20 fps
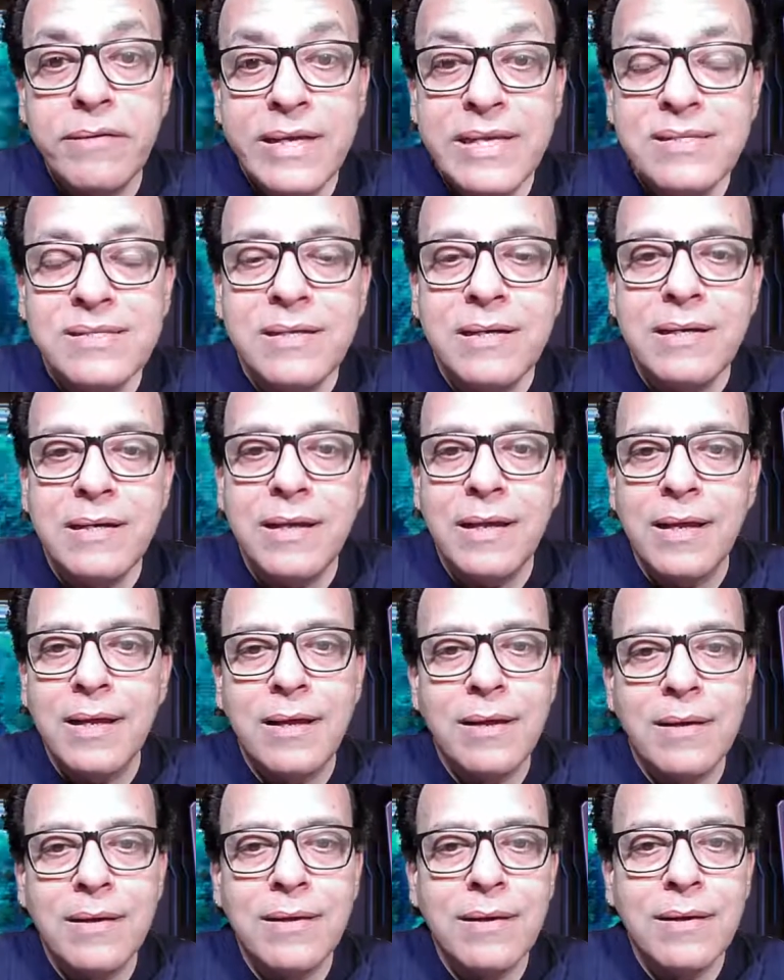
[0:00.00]
But
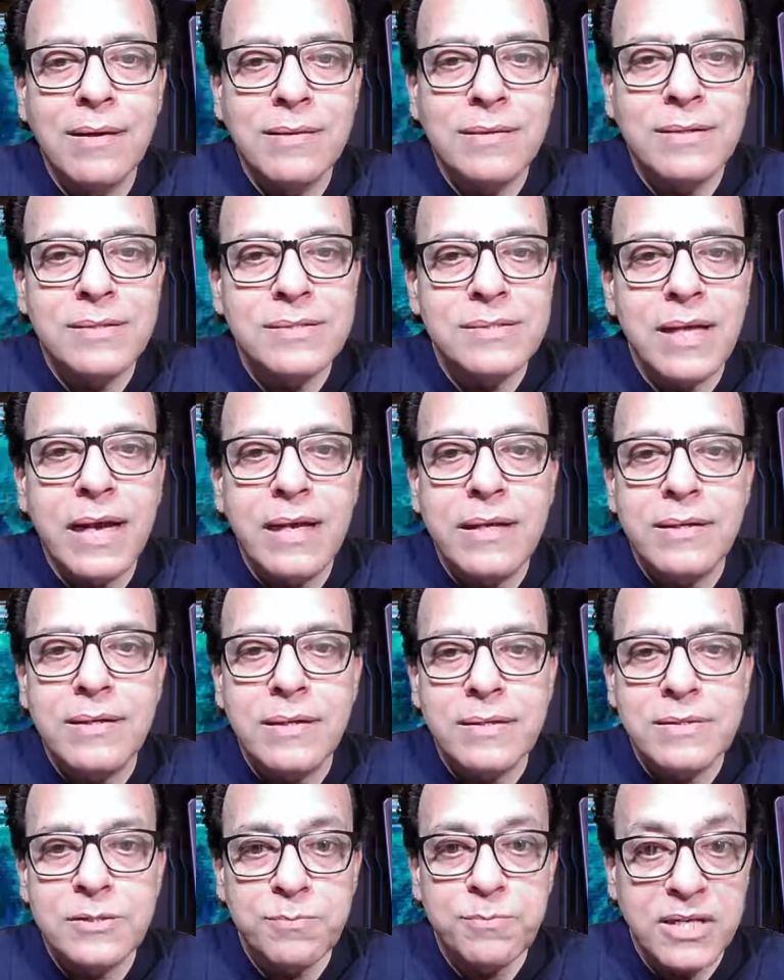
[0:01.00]
recently, the
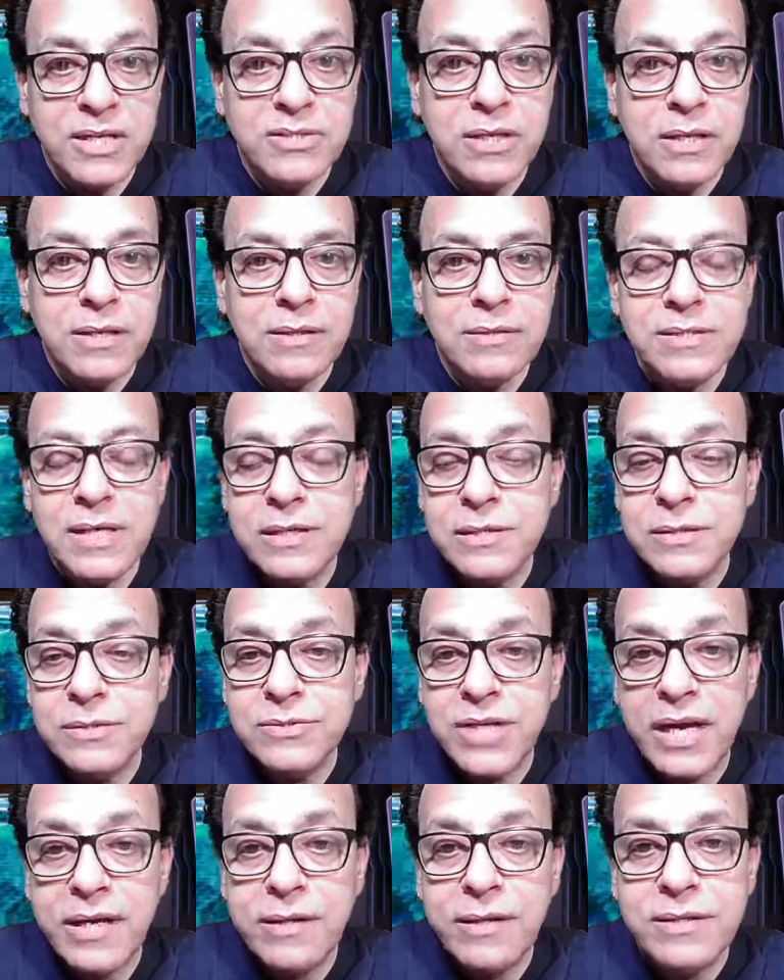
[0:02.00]
scientists, especially
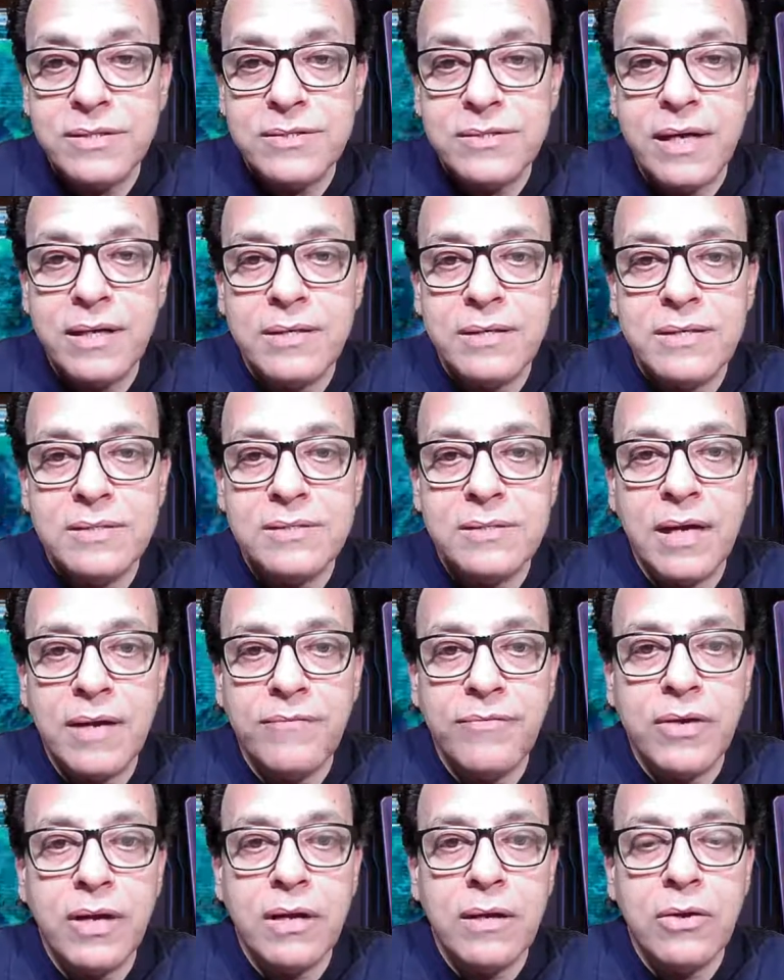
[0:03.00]
the Chinese
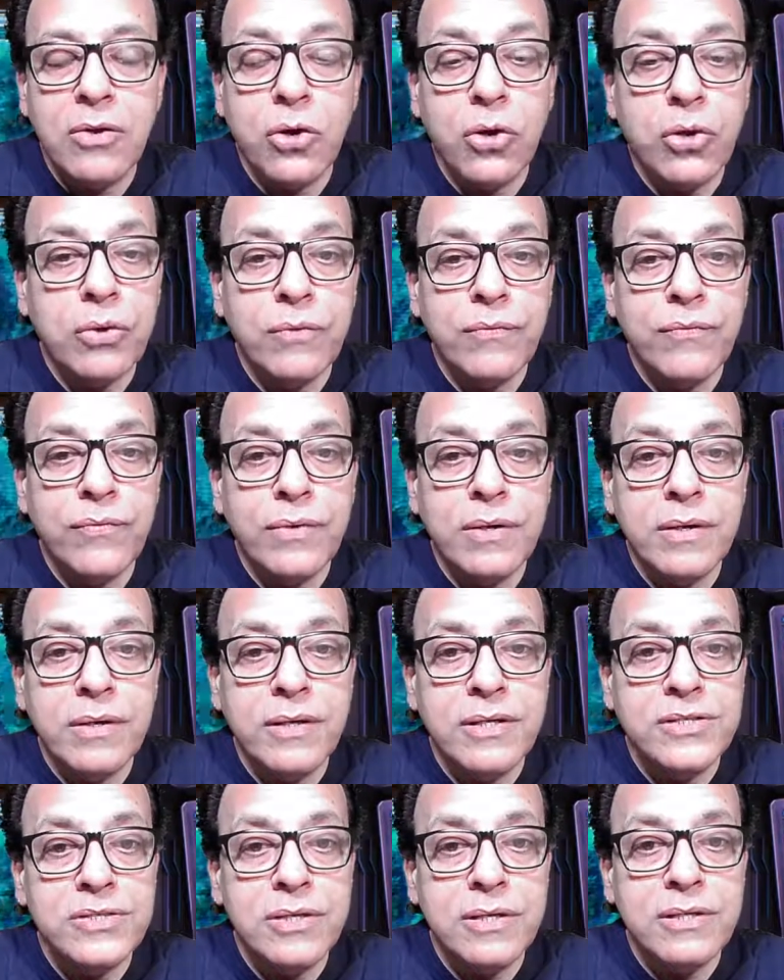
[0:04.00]
scientists, have done a lot
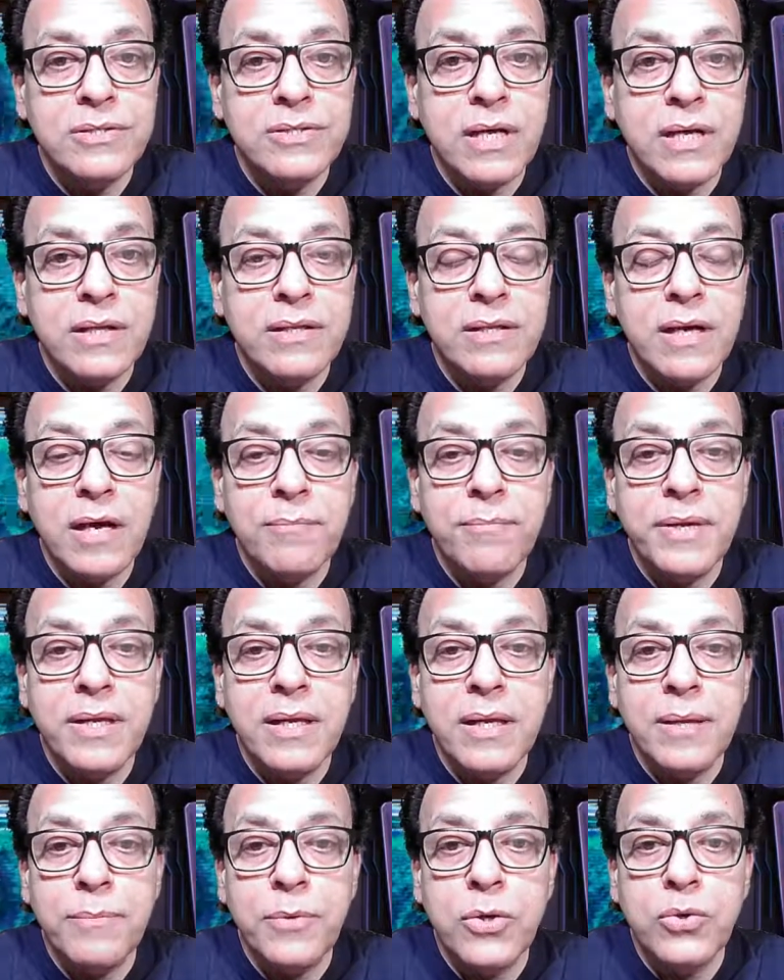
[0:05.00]
of research, and they
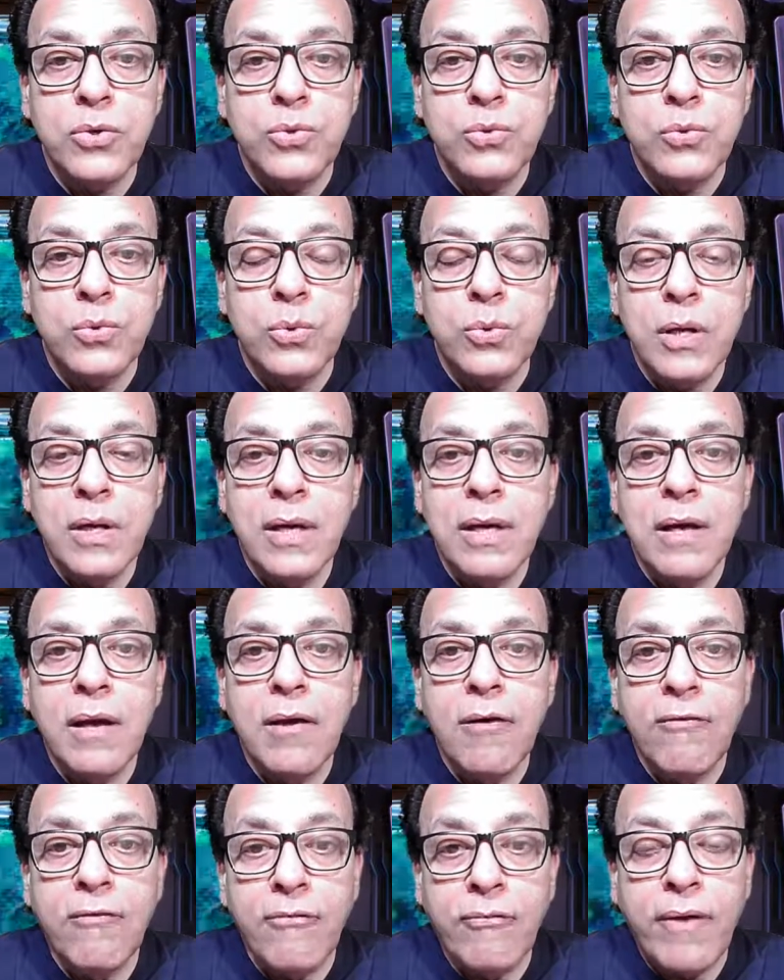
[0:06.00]
have been able
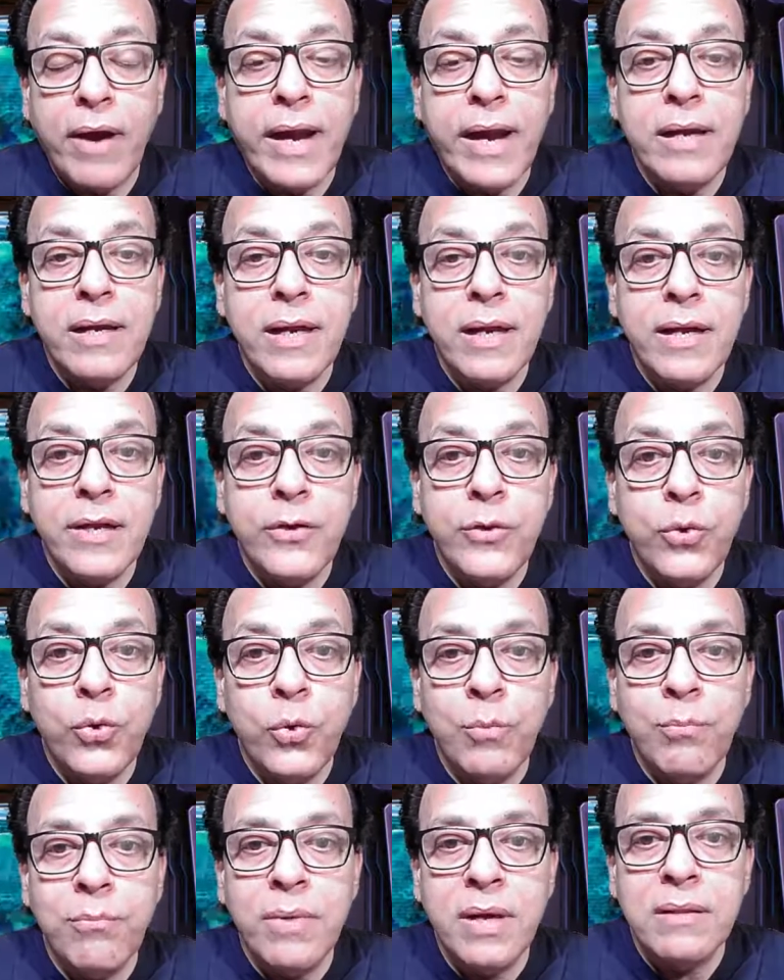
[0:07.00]
to find
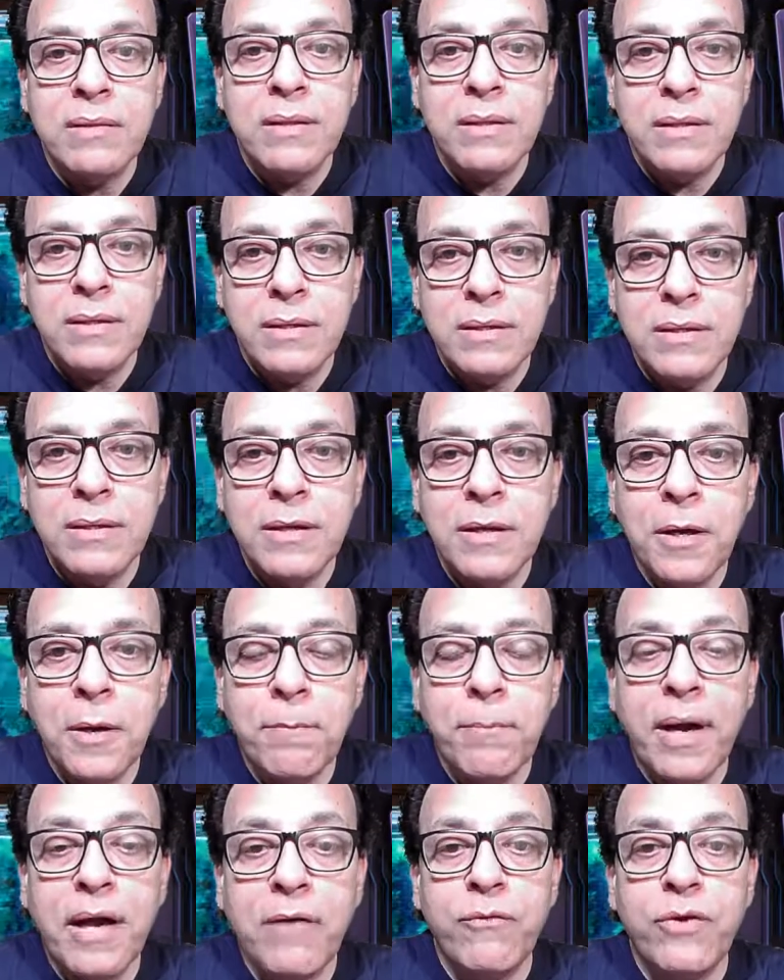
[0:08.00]
a new
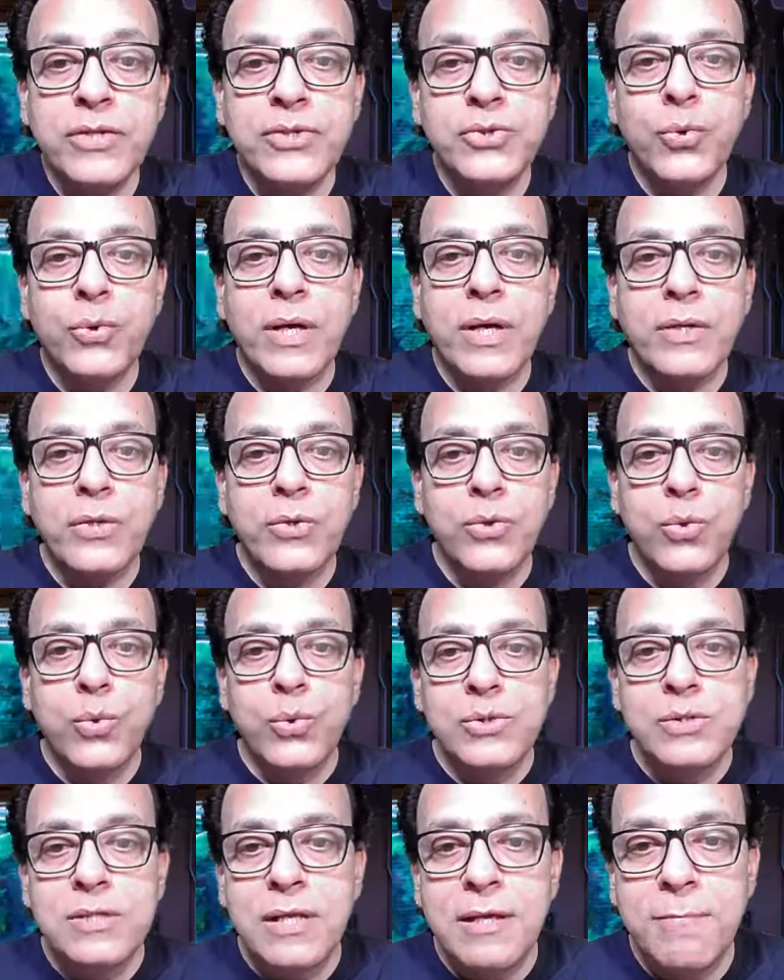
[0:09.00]
method by which you
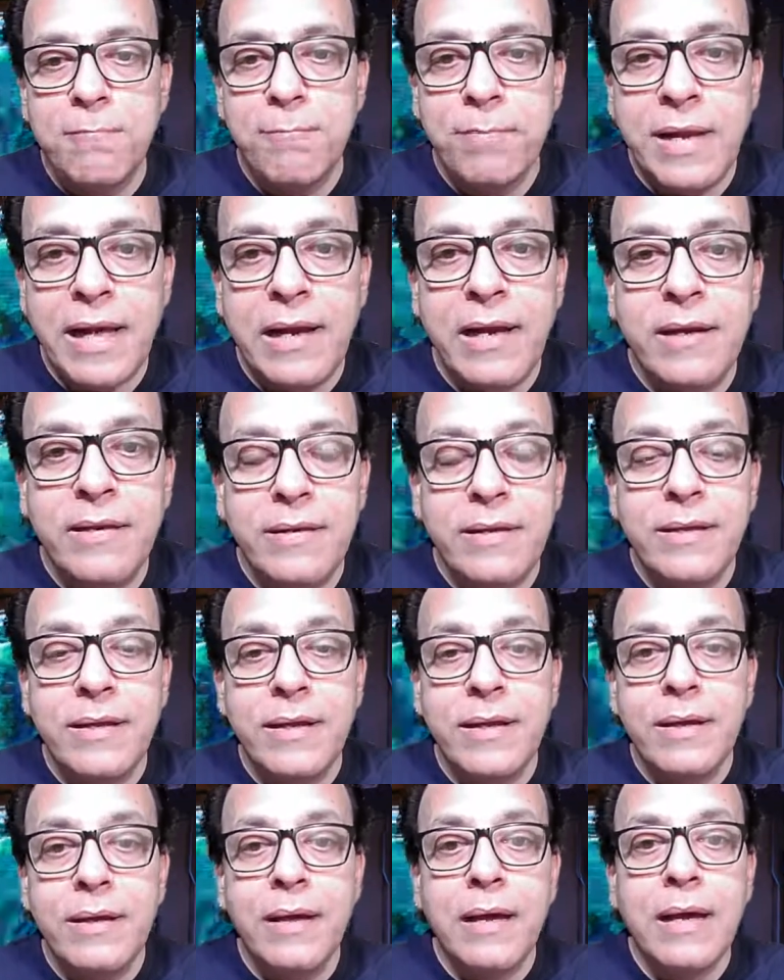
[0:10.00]
can use the
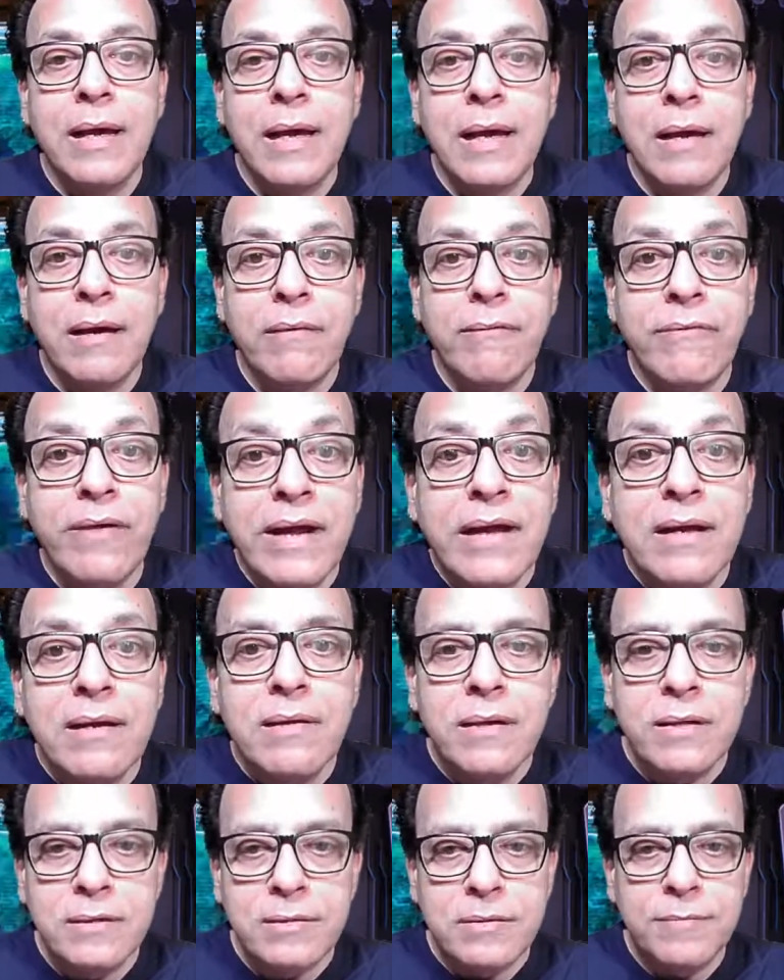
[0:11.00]
planetary
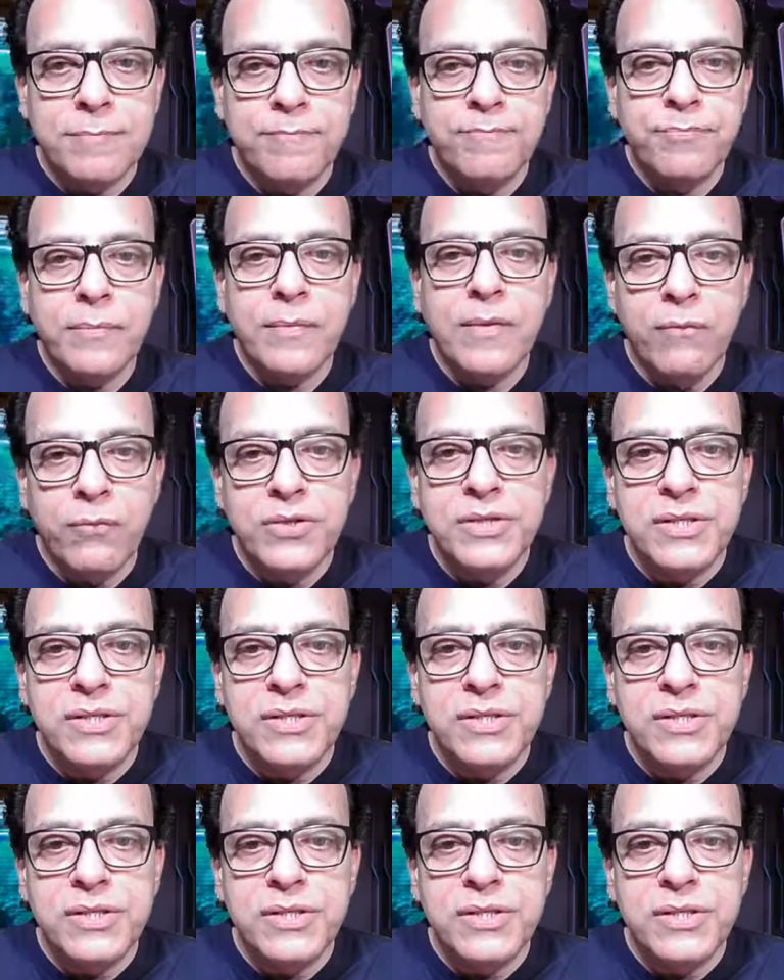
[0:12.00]
regolith,